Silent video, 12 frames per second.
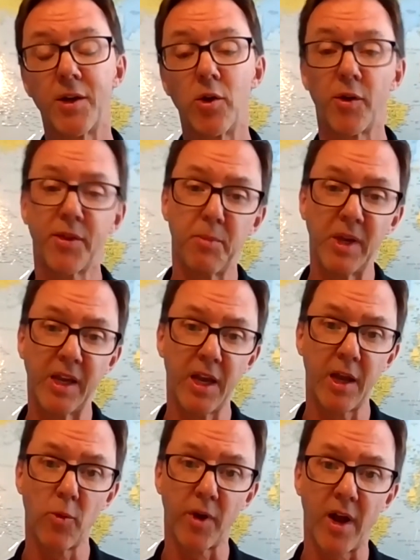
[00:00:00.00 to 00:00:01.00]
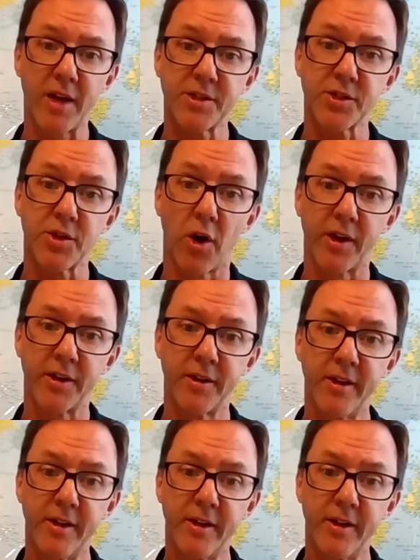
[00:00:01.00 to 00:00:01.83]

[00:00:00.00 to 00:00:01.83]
I know at the beginning when I started,